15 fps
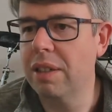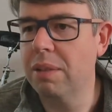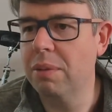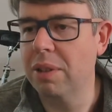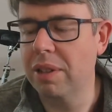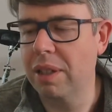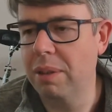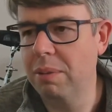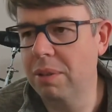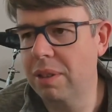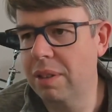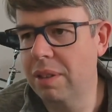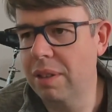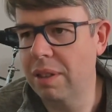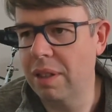what they would
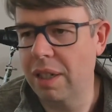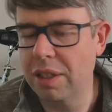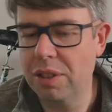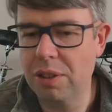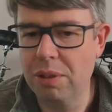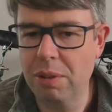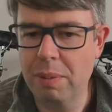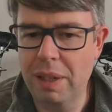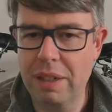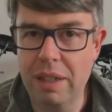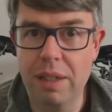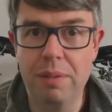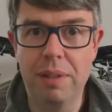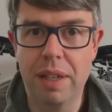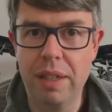like to do about it,
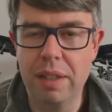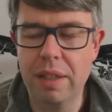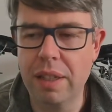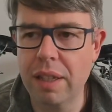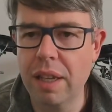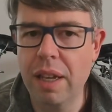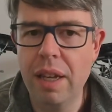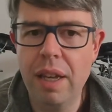if anything.